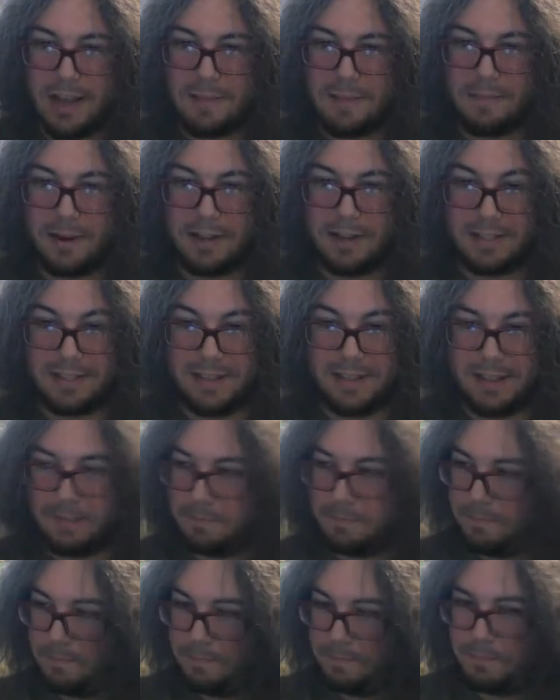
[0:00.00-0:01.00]
but it's
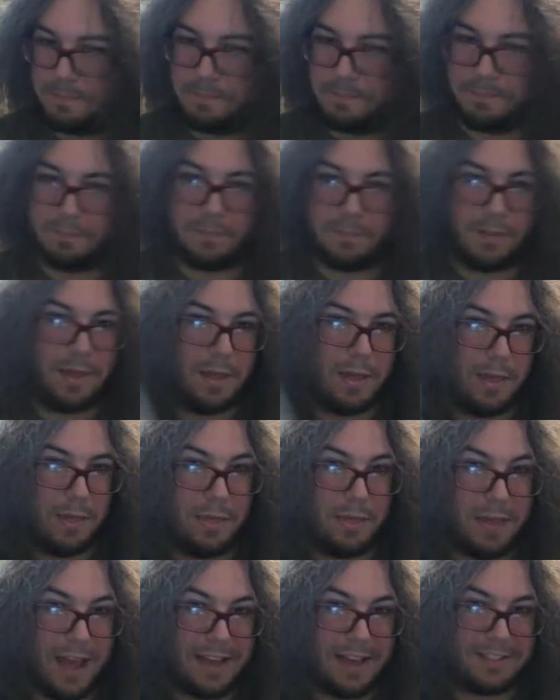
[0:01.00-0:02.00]

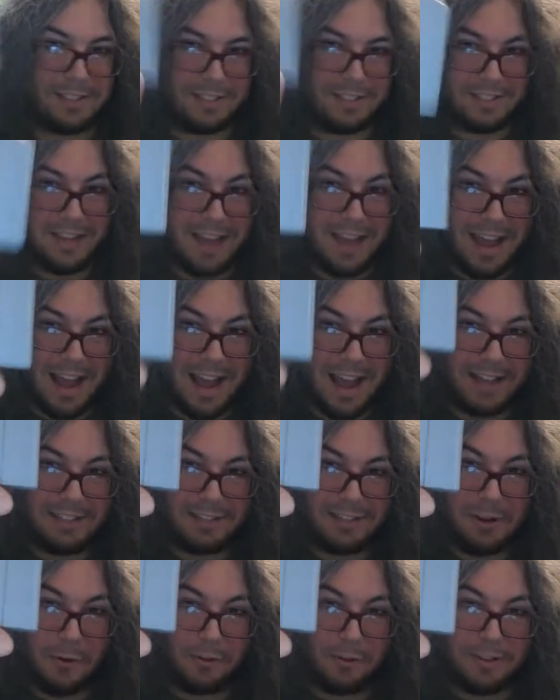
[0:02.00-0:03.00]
this!
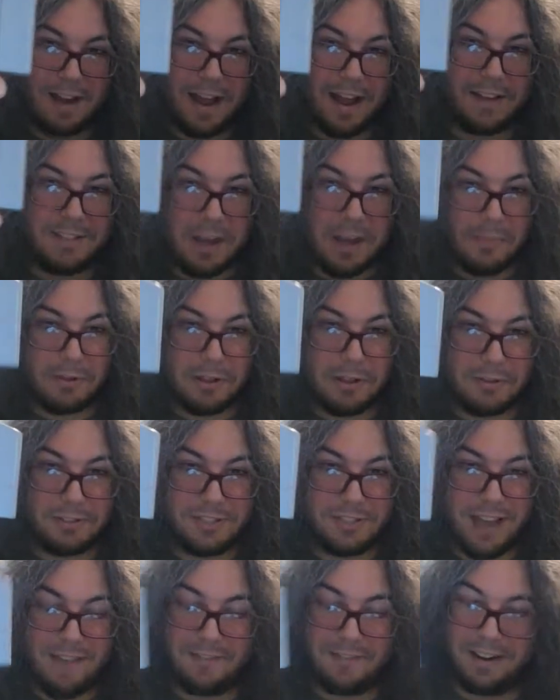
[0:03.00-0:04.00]
It's GoldenEye
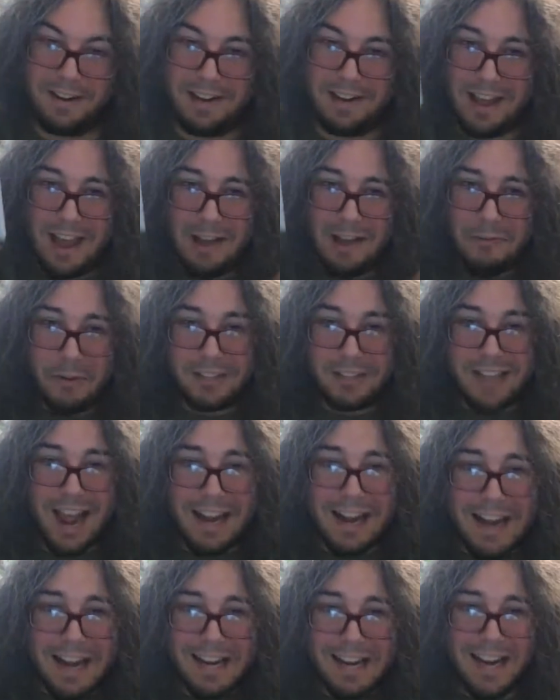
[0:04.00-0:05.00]
007, which I
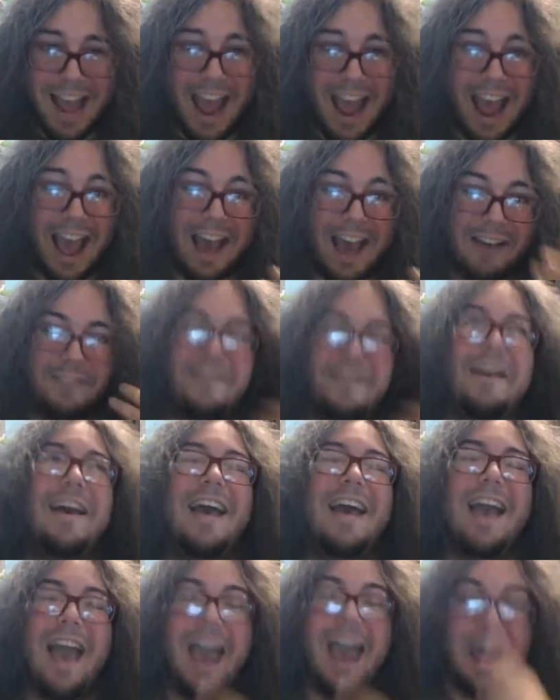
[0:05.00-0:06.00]
didn't have!
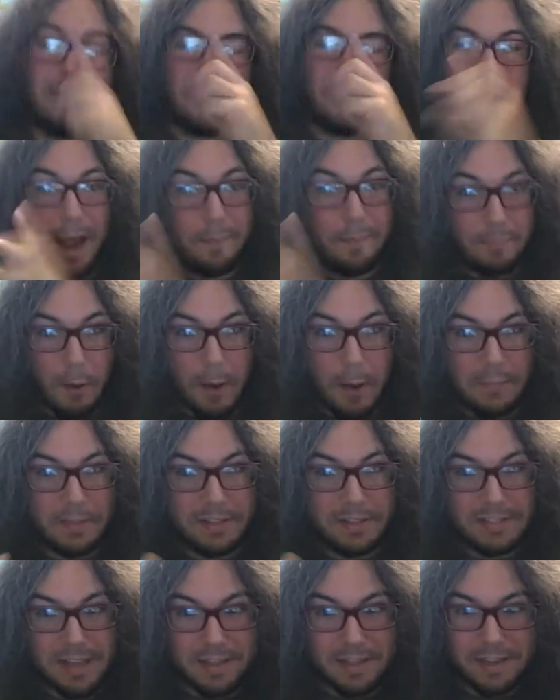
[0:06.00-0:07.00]
And when I bought
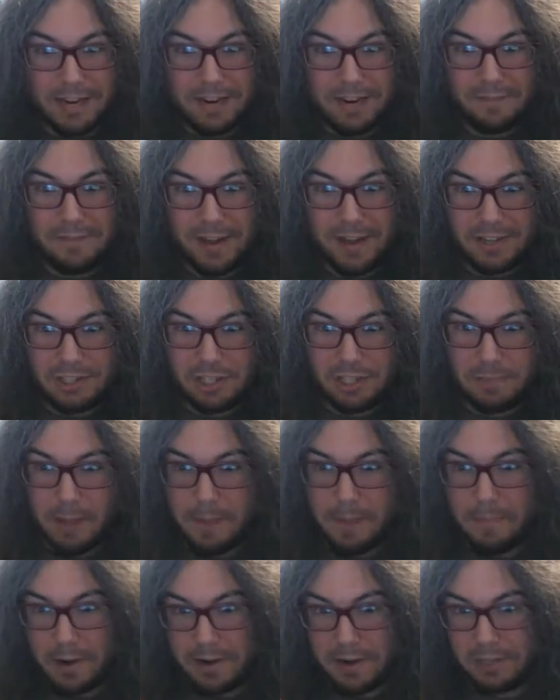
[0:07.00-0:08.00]
this at the convention,
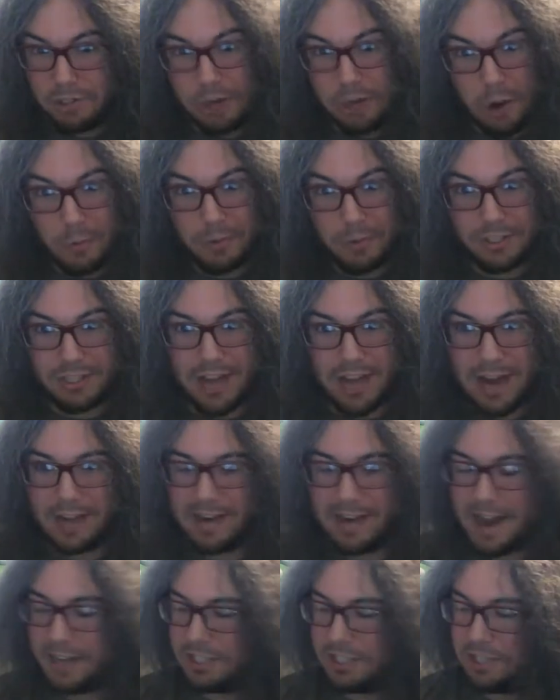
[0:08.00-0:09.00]
my buddy Joe was
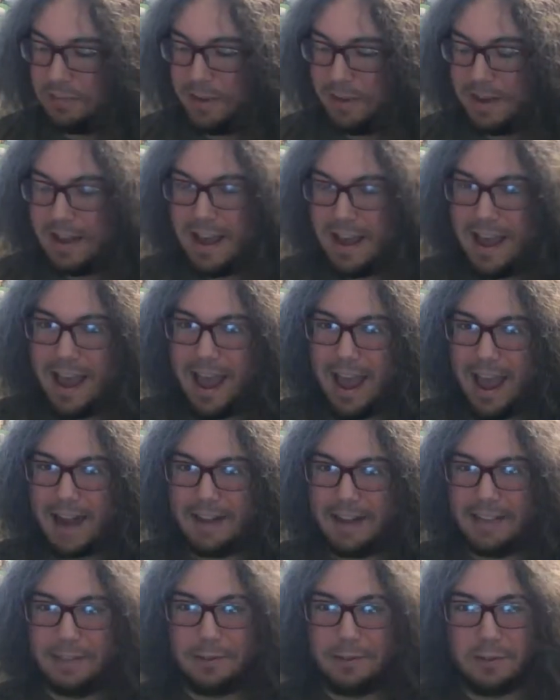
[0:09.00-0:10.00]
standing next to me, and
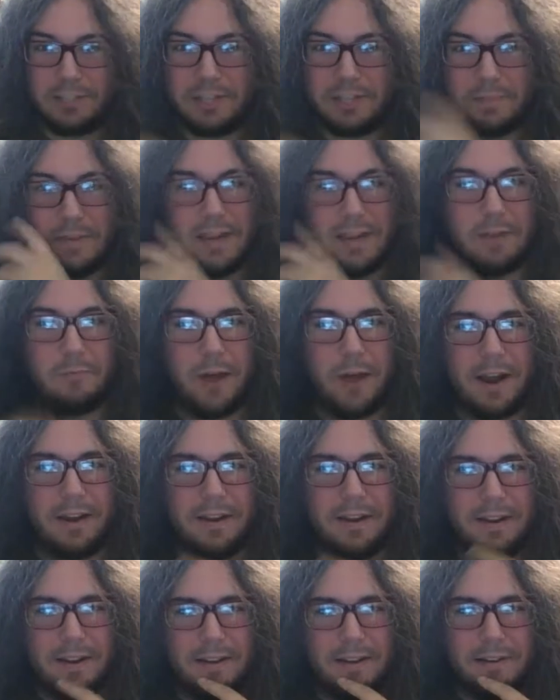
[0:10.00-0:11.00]
he looked at me and went,
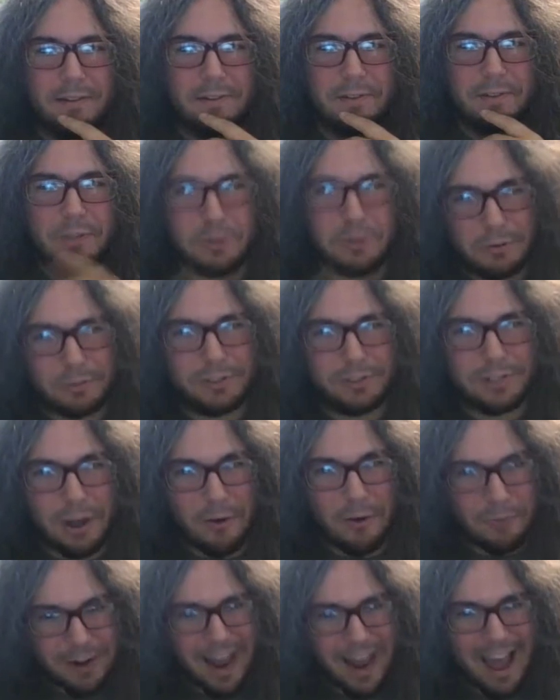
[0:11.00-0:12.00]
"You
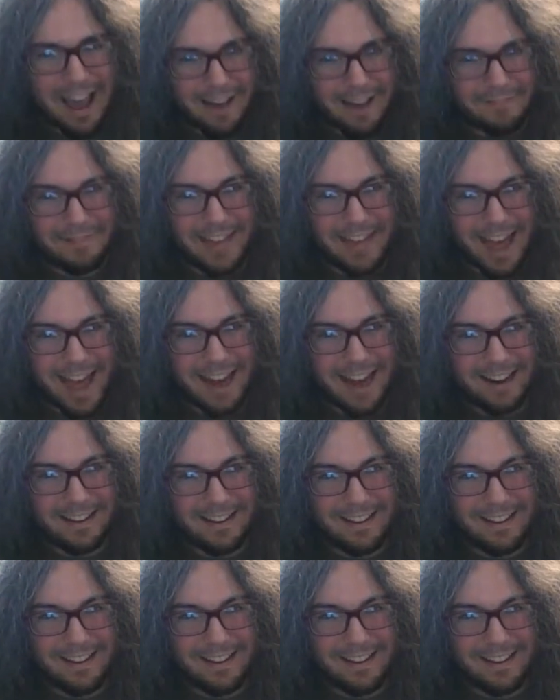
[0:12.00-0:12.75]
don't have that?"